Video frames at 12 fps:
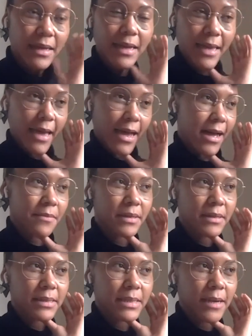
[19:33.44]
I
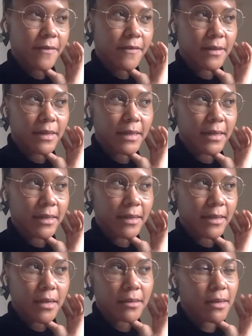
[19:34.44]
mean, definitely.
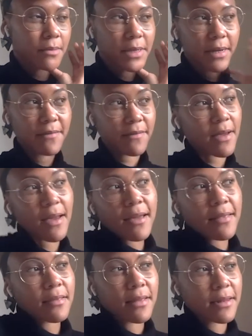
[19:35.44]
I mean,
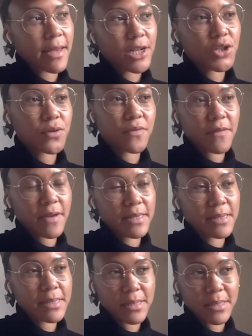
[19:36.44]
the nature of
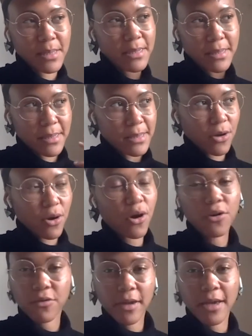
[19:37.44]
events is it's the
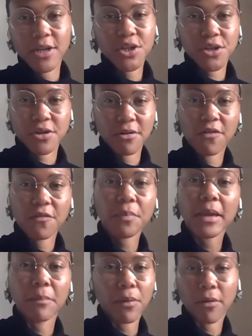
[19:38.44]
congregation of
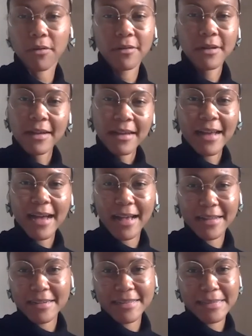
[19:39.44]
people,
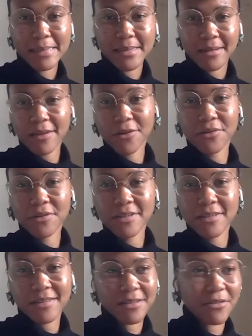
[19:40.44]
and this is an
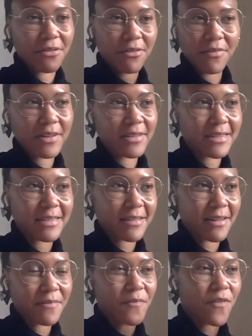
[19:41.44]
illness or
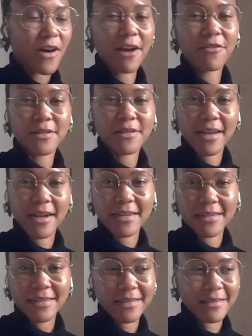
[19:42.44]
a virus that
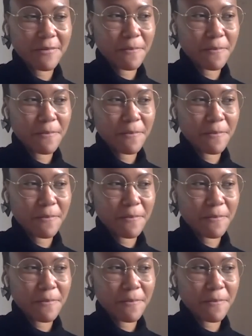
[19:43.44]
is